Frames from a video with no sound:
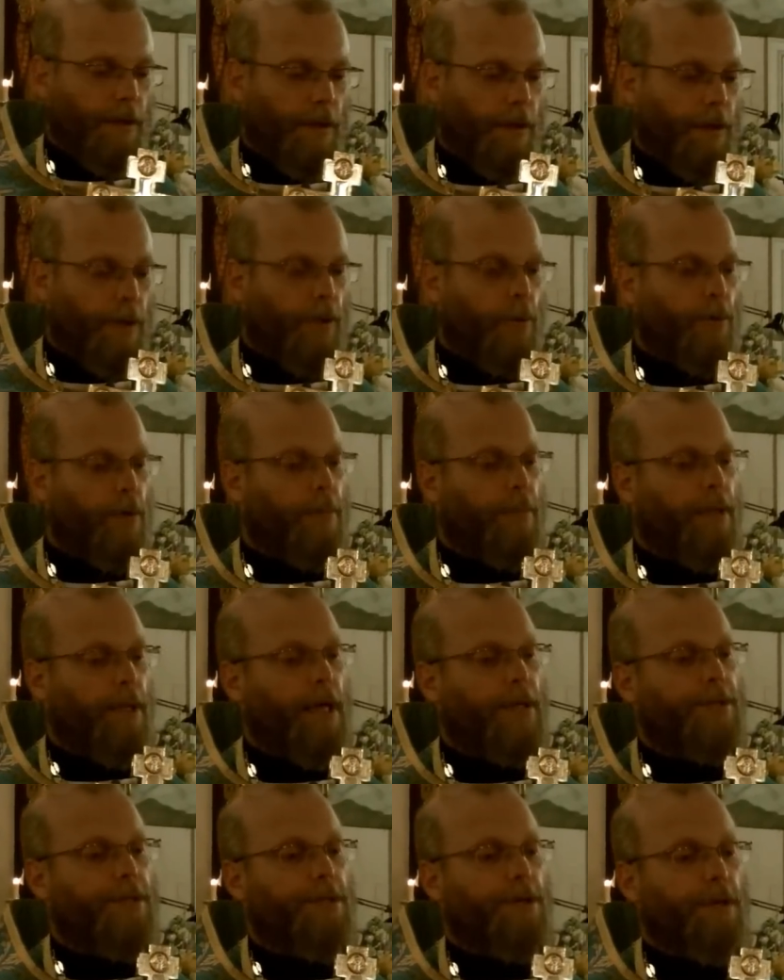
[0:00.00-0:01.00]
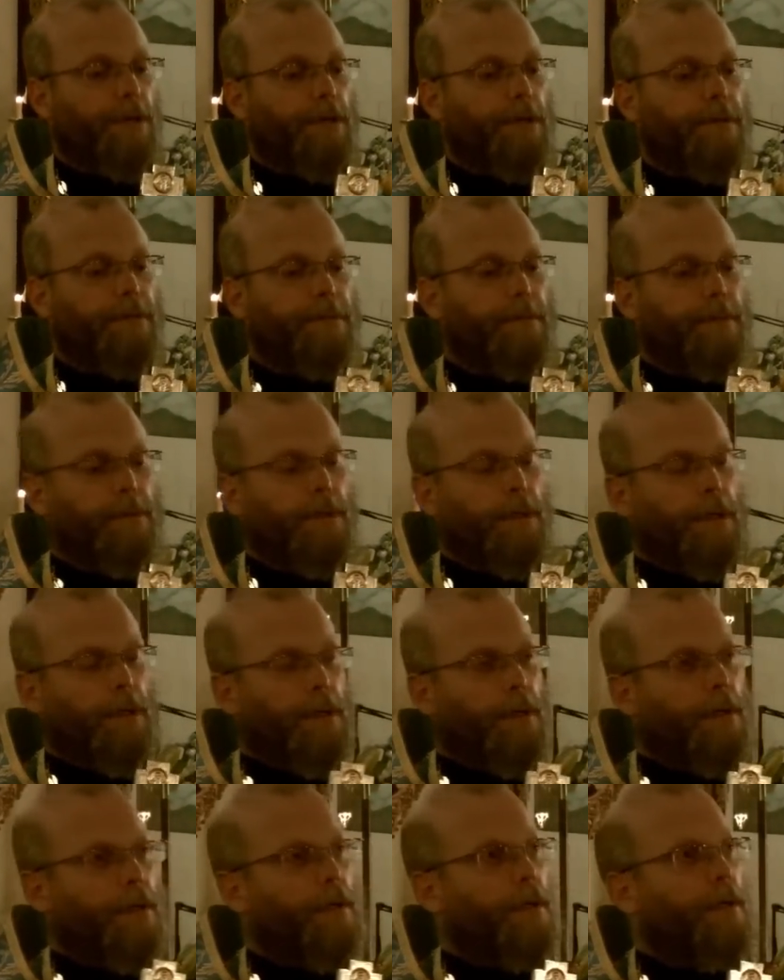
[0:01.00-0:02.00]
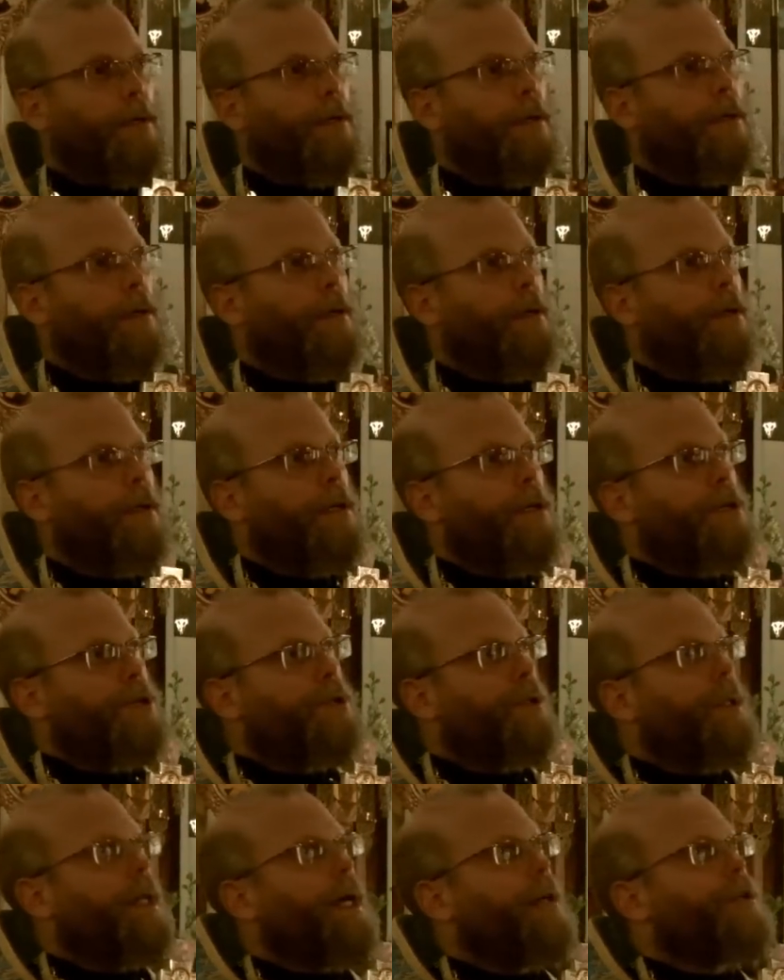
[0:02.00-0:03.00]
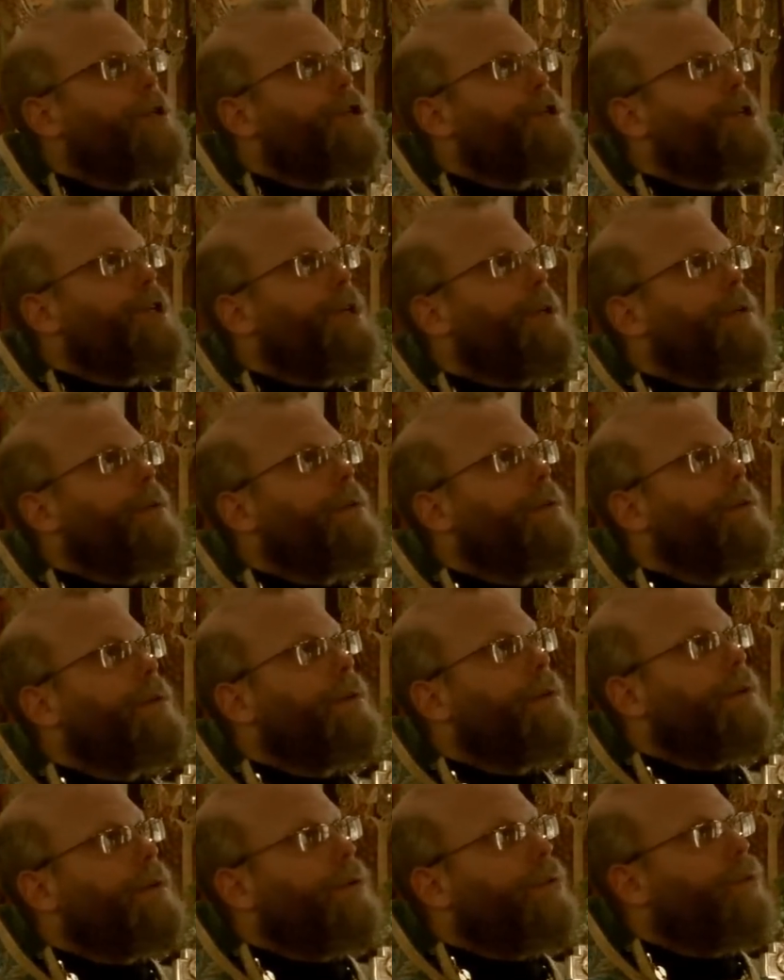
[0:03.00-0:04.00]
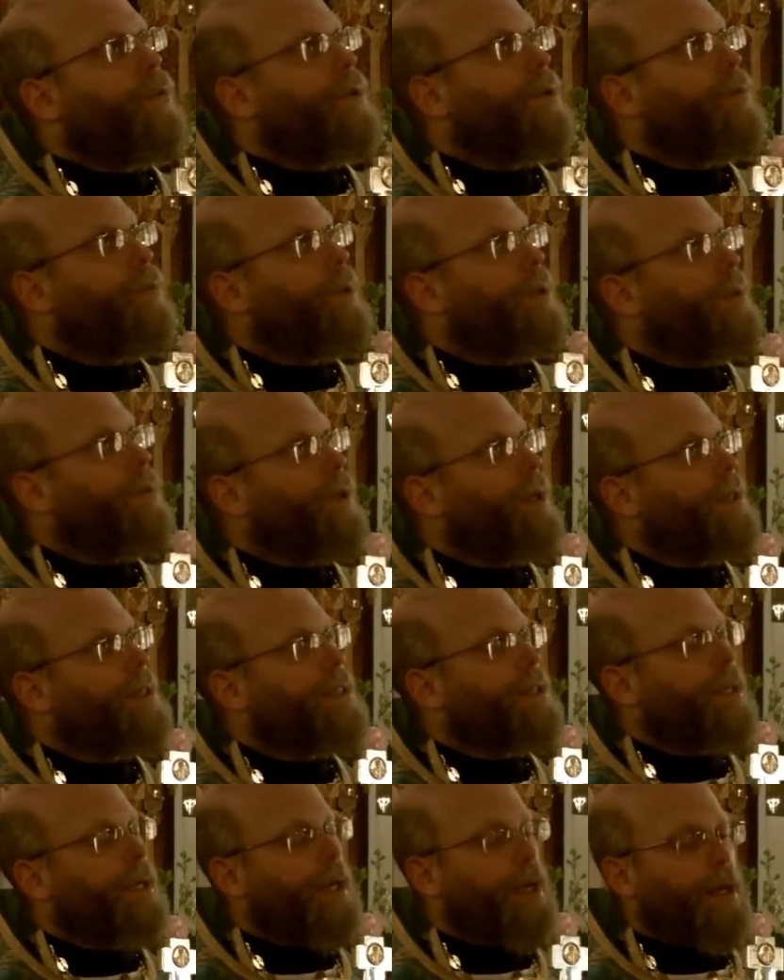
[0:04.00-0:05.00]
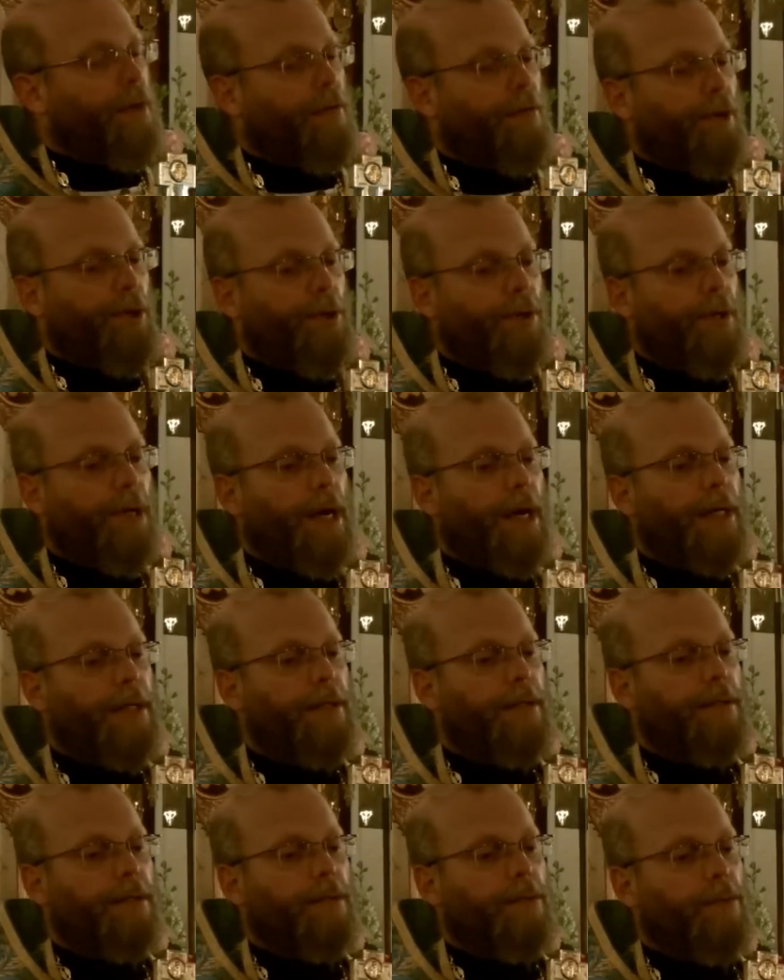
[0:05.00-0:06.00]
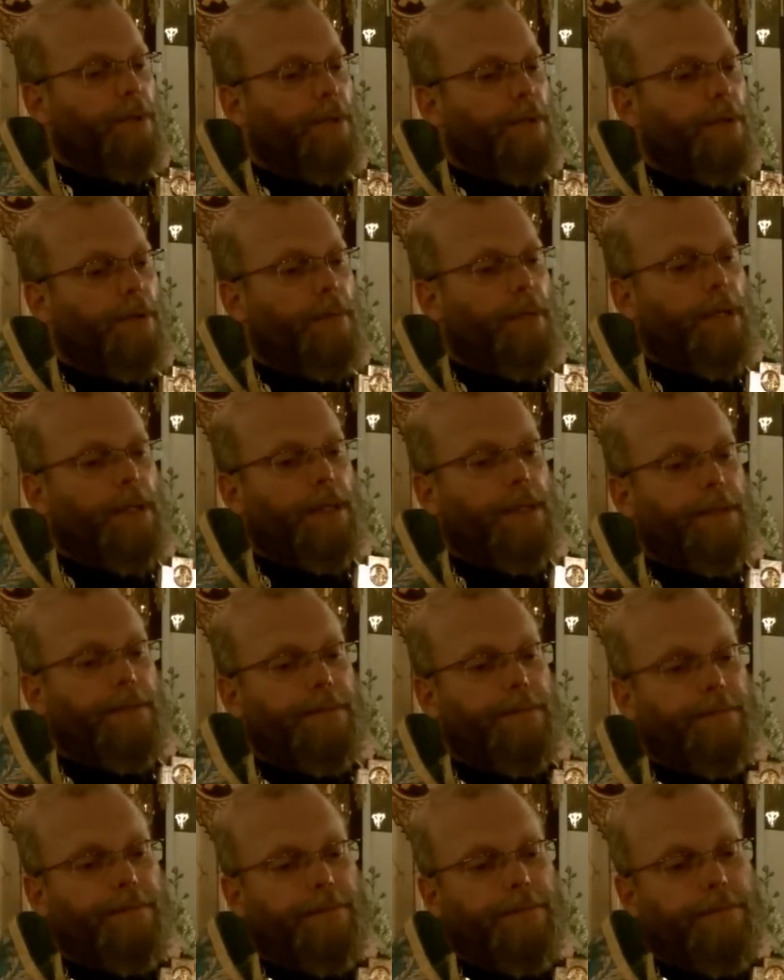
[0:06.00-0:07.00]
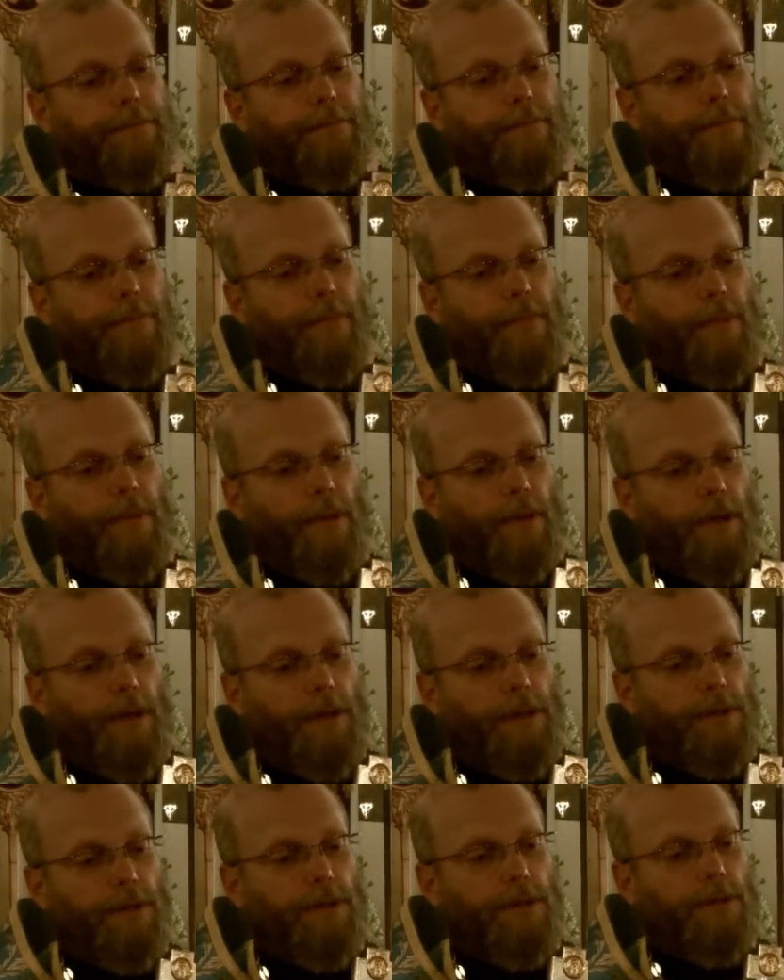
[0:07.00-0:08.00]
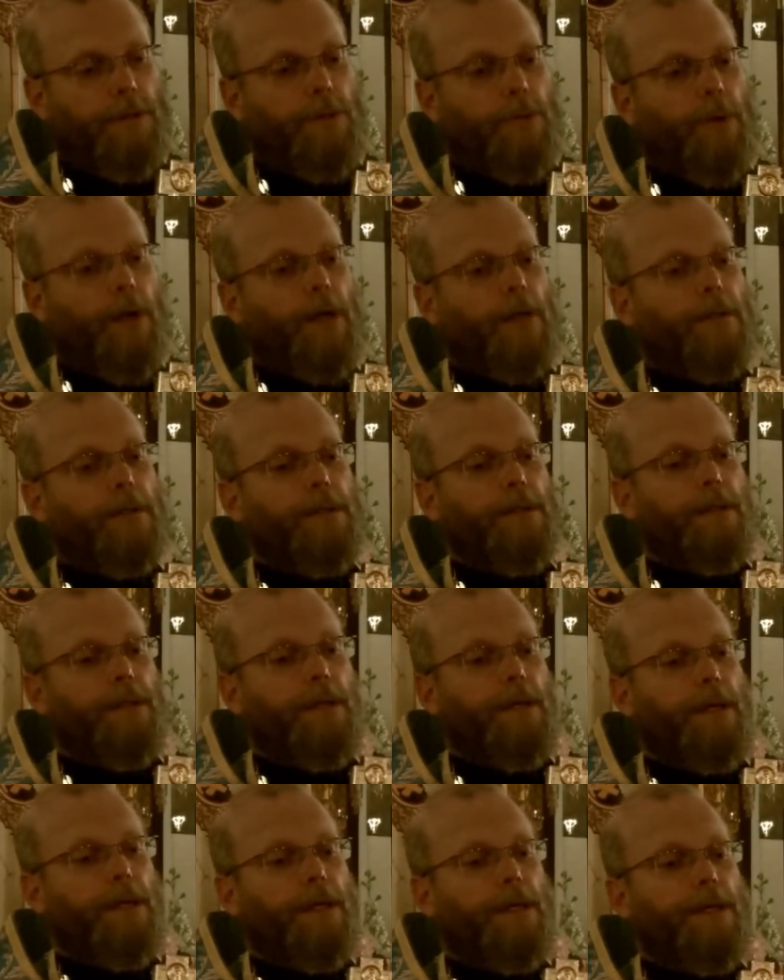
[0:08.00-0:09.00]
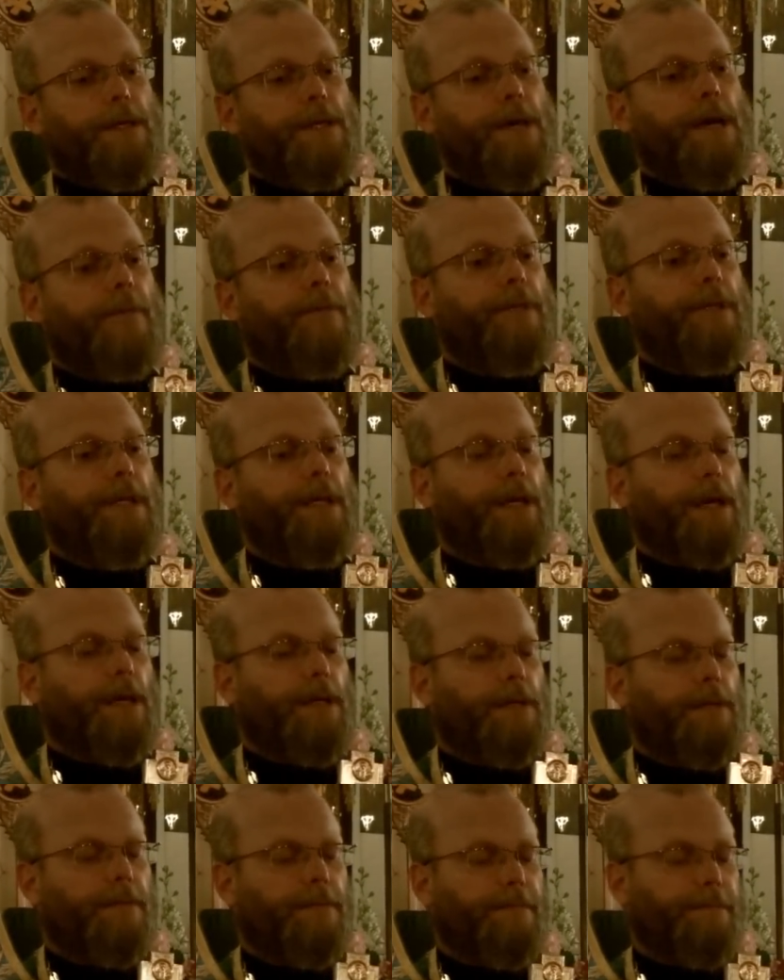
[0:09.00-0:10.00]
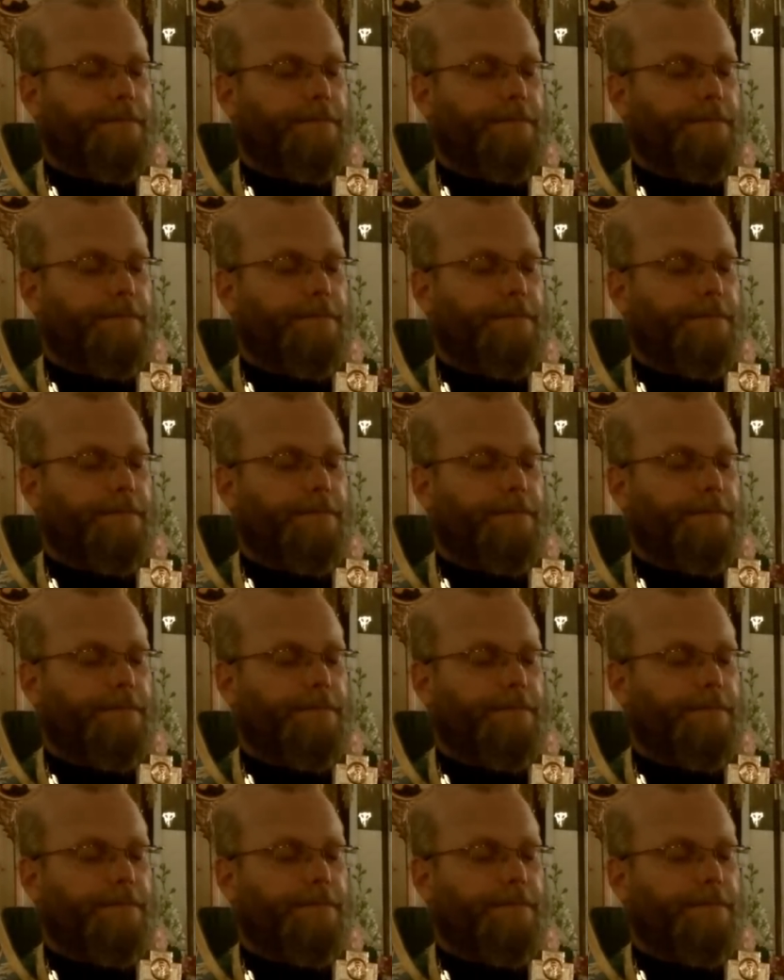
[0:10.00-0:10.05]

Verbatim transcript: our Lord blessed her so that she would be once again reunited with her body and dwell in his heavenly kingdom.